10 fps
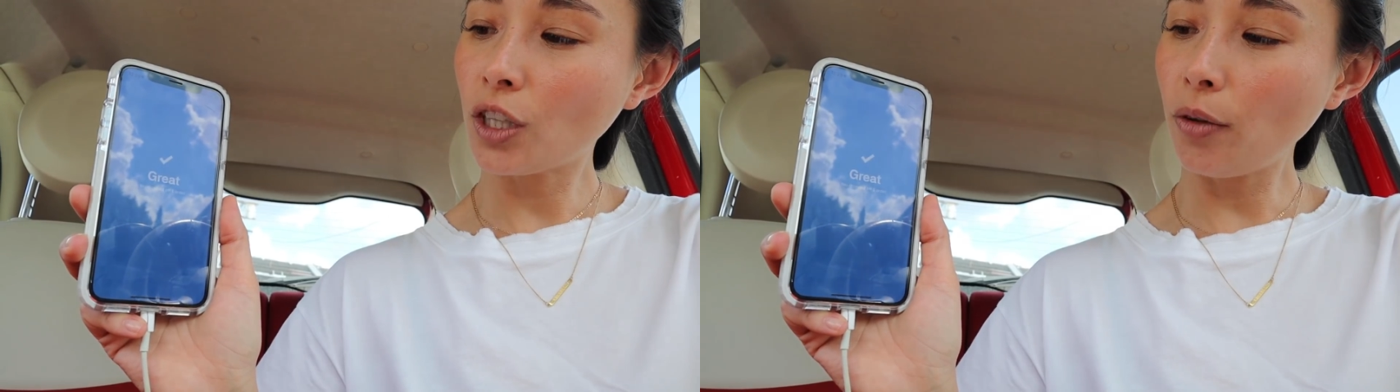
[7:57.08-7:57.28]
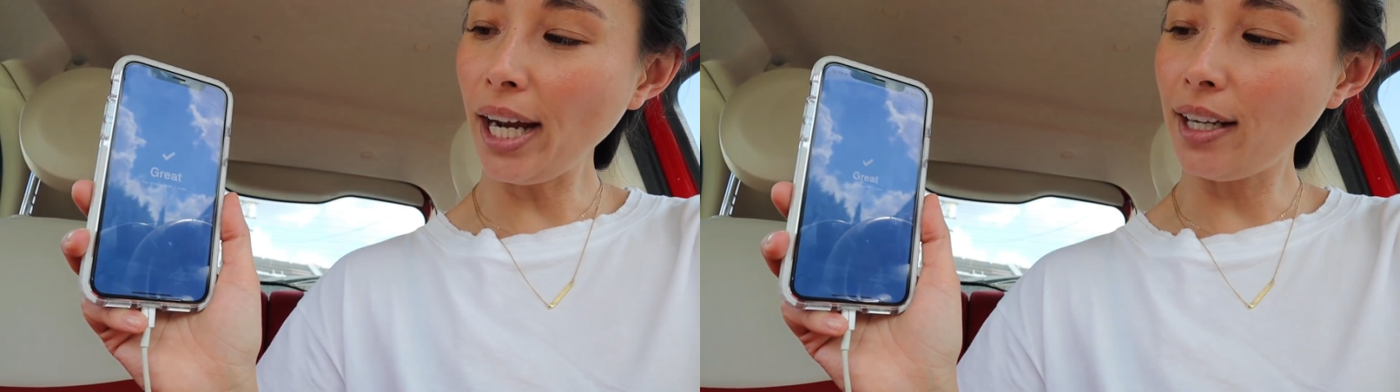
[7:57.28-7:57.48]

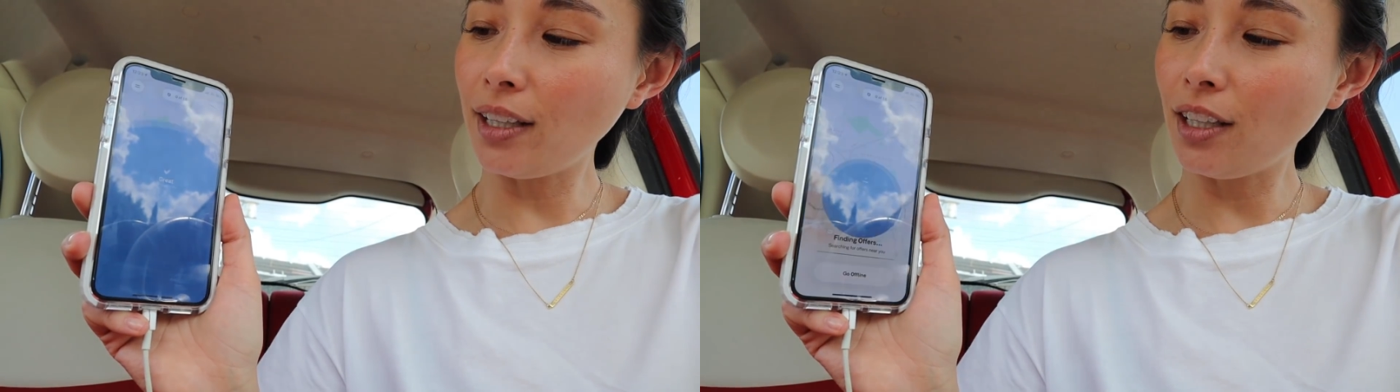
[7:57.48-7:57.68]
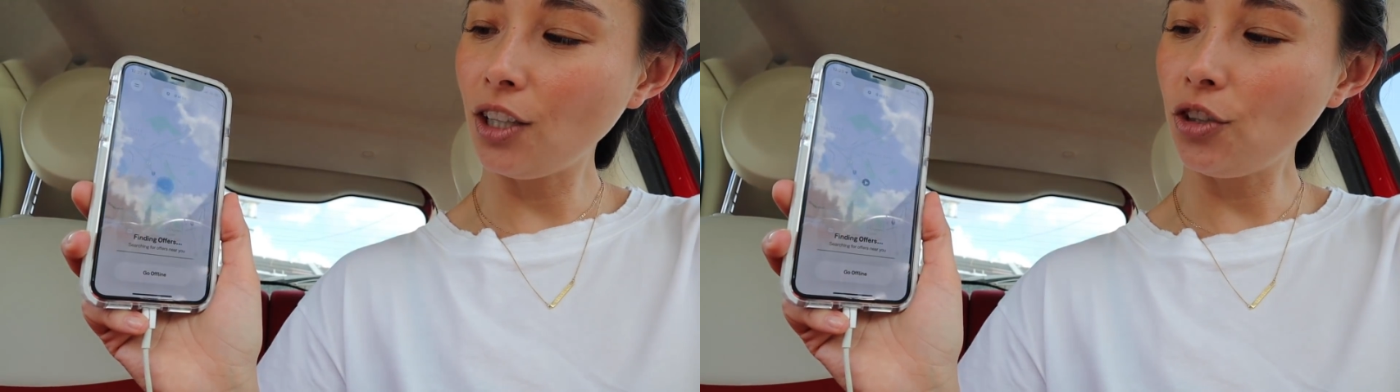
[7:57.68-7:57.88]
Great,
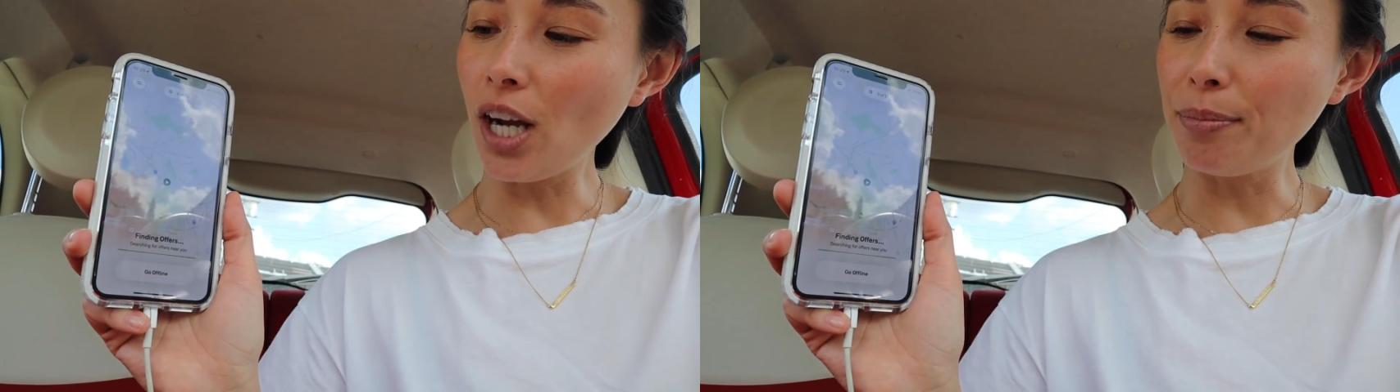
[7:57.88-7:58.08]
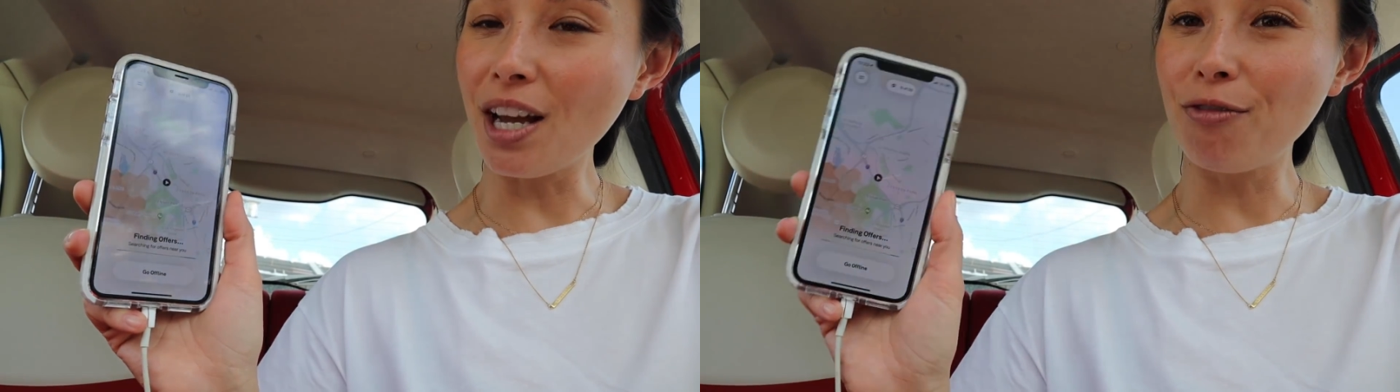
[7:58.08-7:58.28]
you
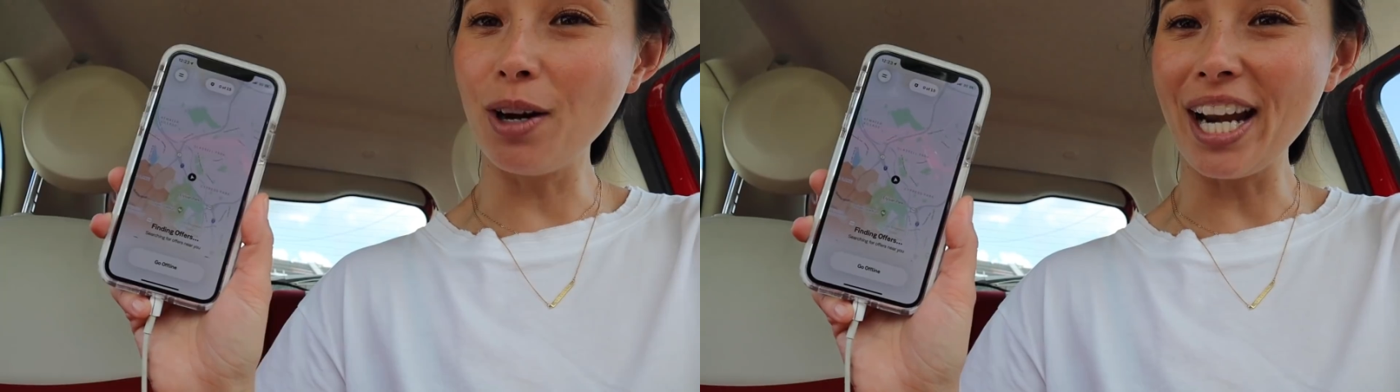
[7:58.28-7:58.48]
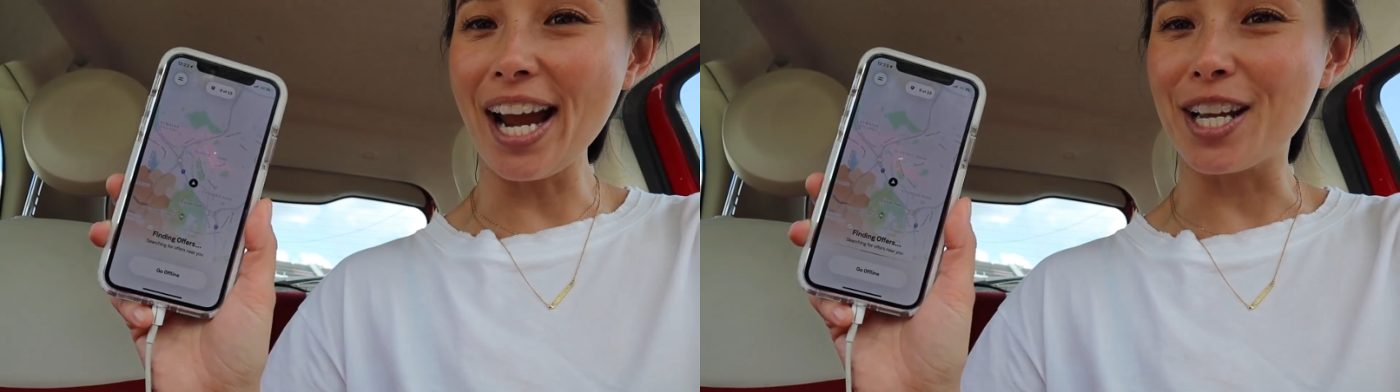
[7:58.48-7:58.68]
dropped off
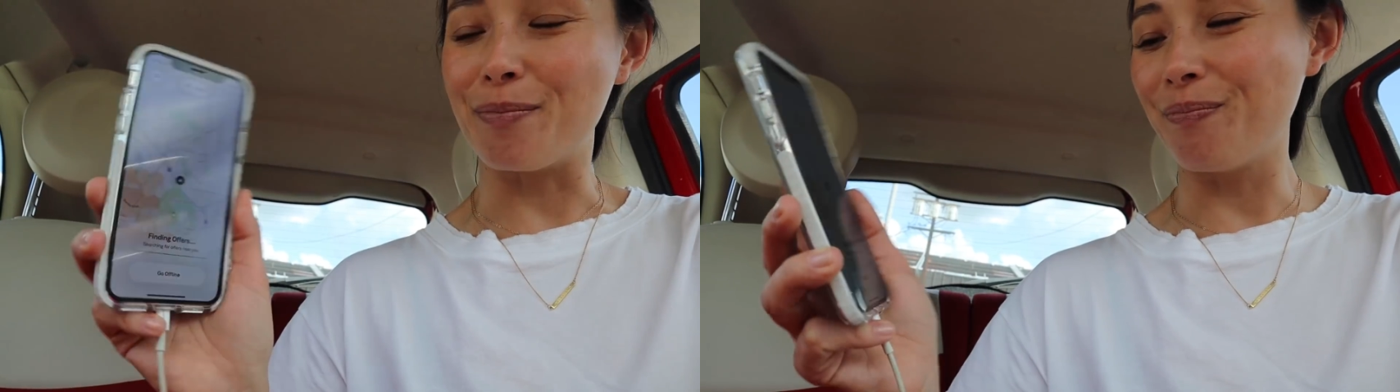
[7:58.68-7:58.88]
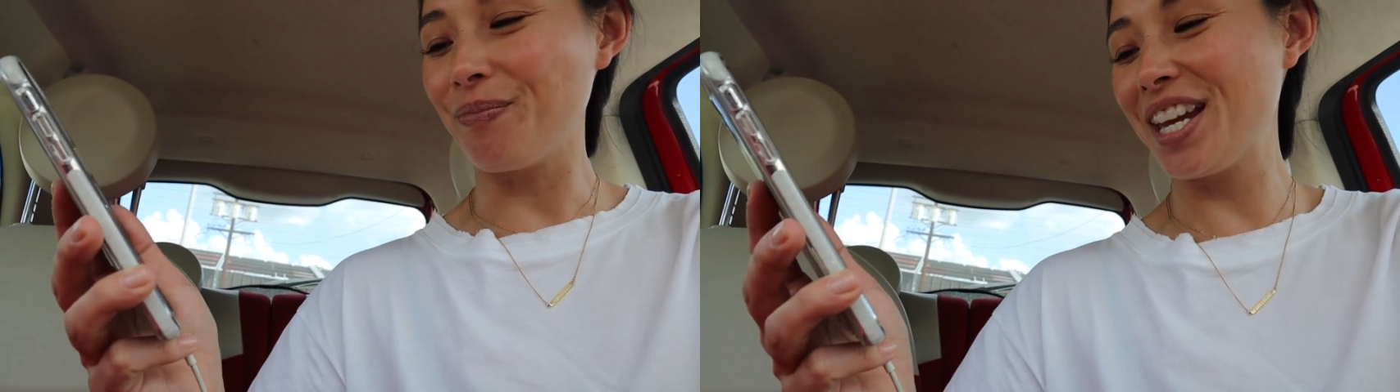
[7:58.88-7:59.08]
1
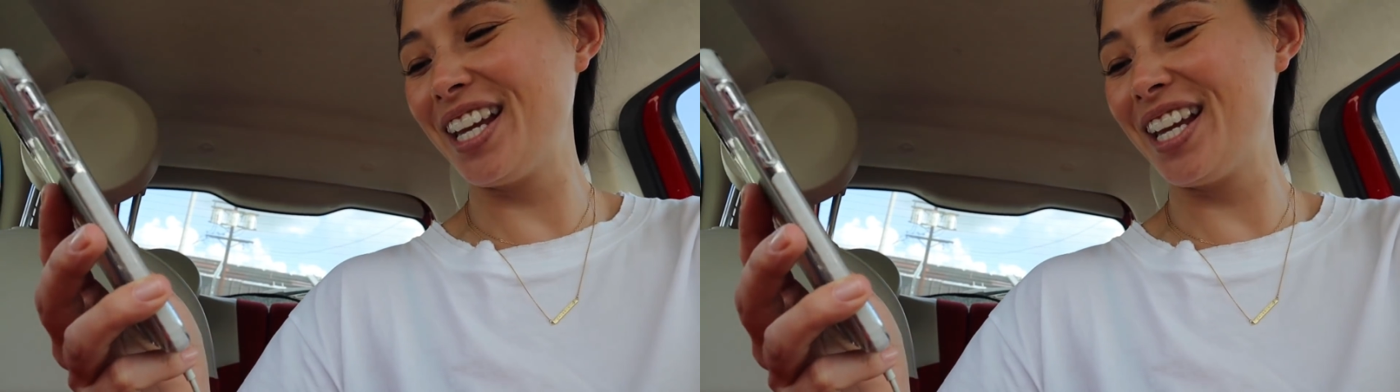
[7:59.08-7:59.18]
item.